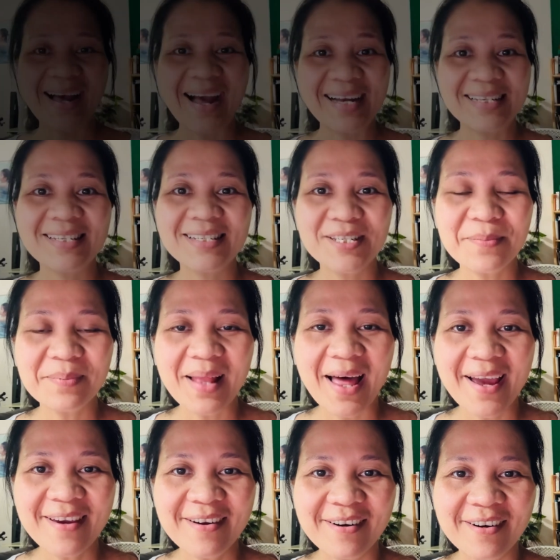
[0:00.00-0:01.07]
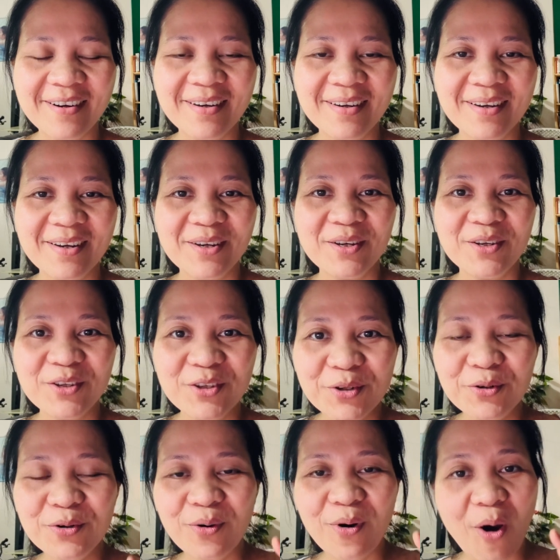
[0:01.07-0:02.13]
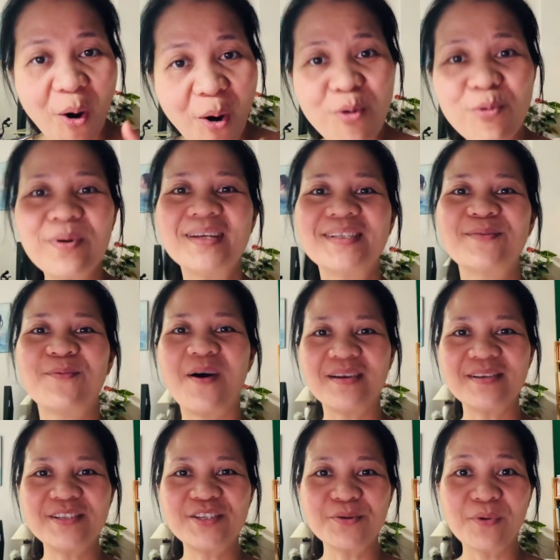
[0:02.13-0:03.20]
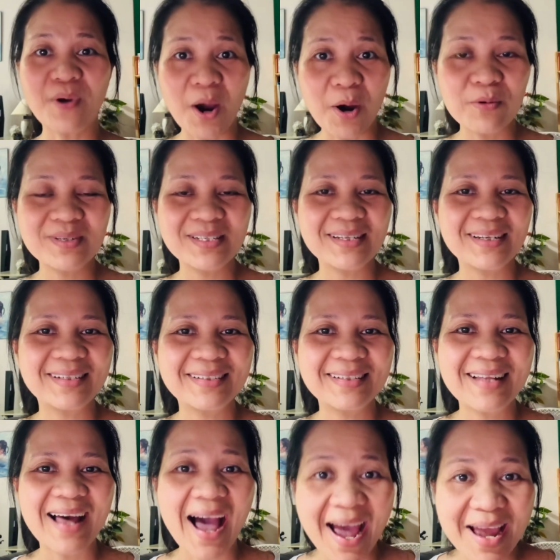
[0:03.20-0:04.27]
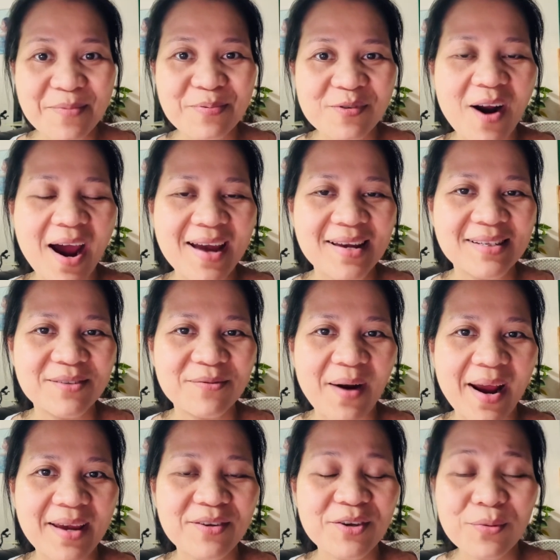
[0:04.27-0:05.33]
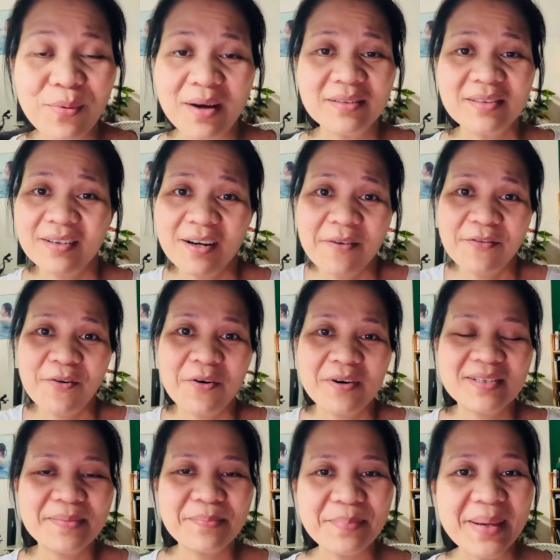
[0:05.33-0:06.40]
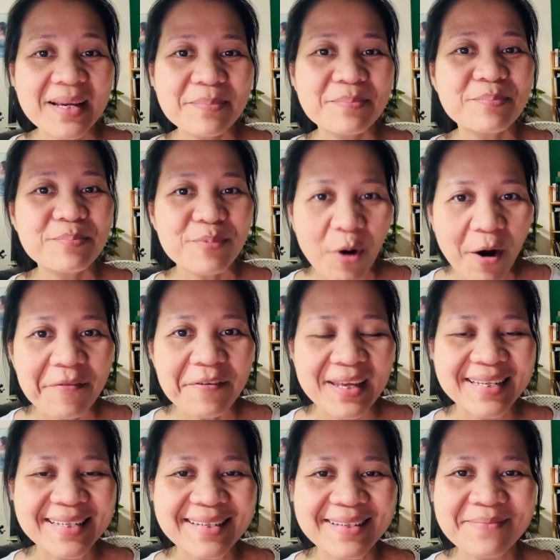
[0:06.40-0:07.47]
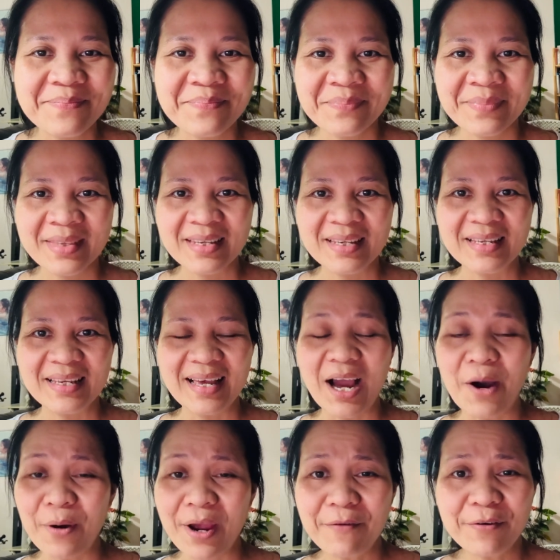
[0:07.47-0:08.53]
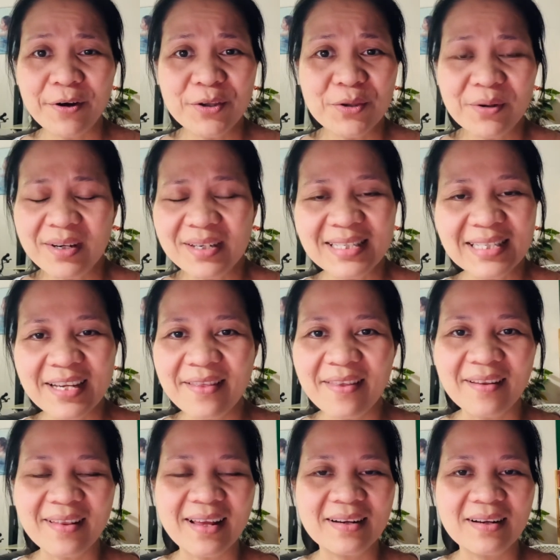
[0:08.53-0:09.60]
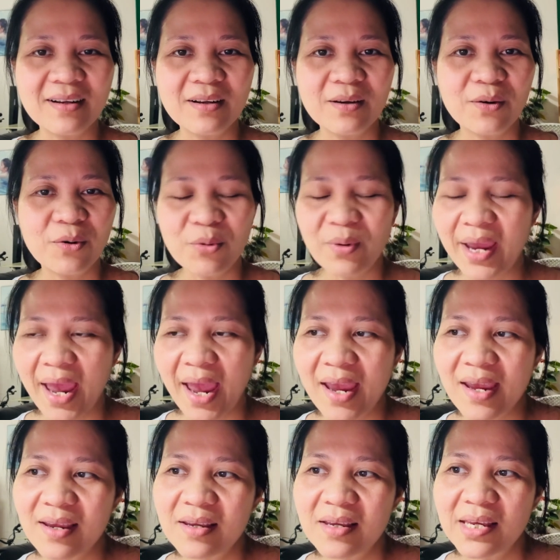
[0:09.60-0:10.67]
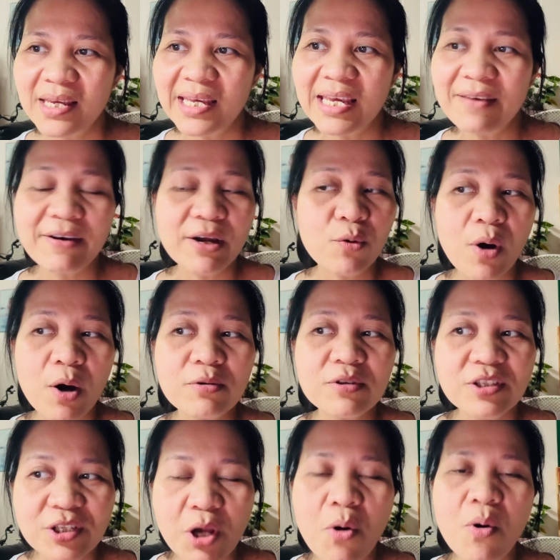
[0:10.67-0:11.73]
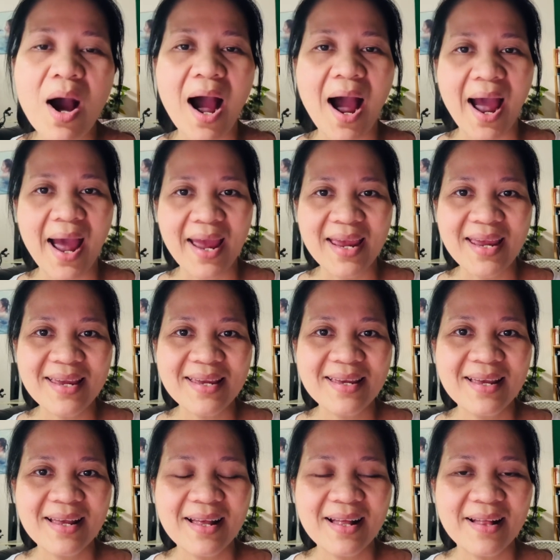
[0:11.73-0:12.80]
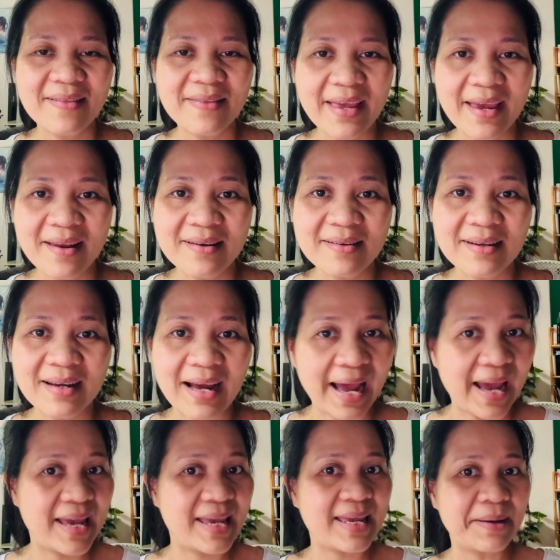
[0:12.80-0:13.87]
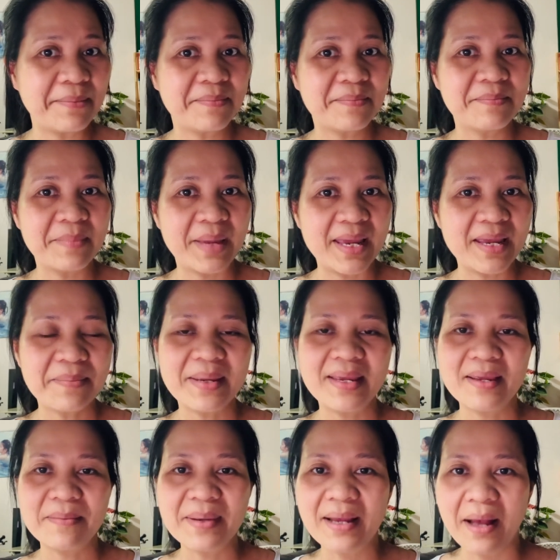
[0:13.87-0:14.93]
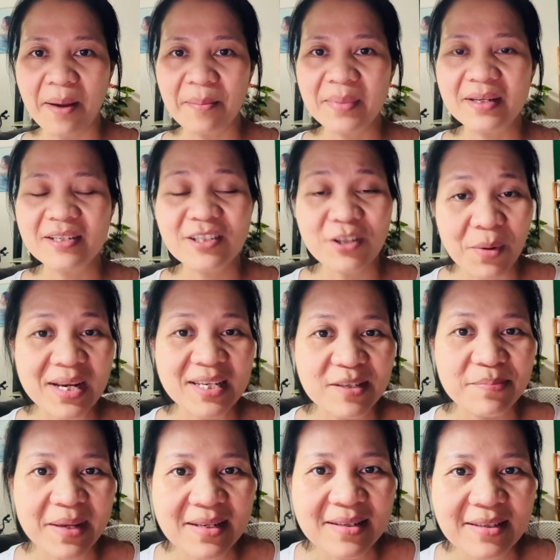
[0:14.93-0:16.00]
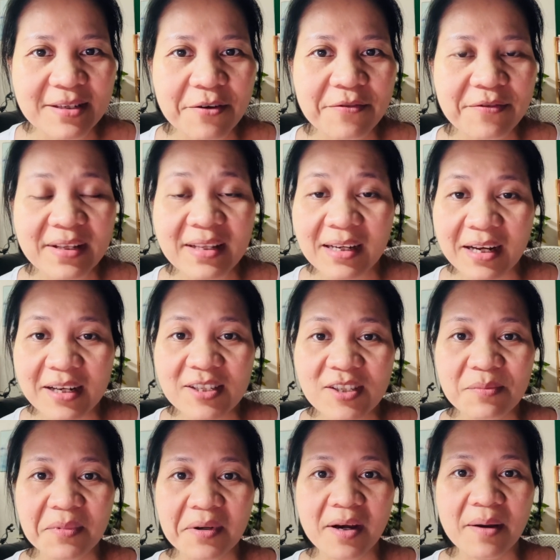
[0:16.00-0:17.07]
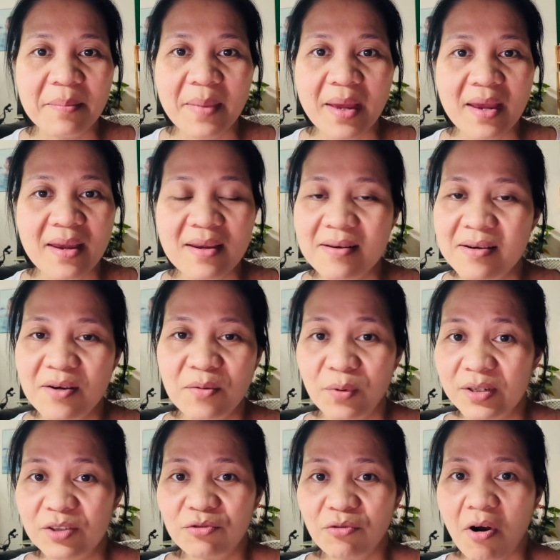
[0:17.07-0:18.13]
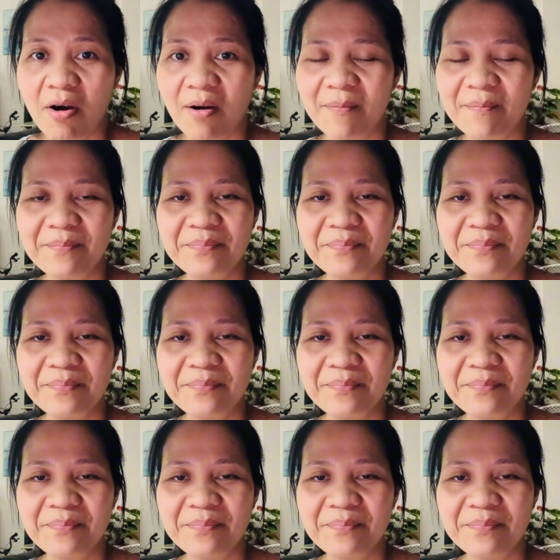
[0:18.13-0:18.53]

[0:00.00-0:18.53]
As a supplier, you always want to quote high price, right? You want, of course, big profit. However, you consider that, okay, if I quote so high, then I am maybe becoming so expensive and the customer may withdraw.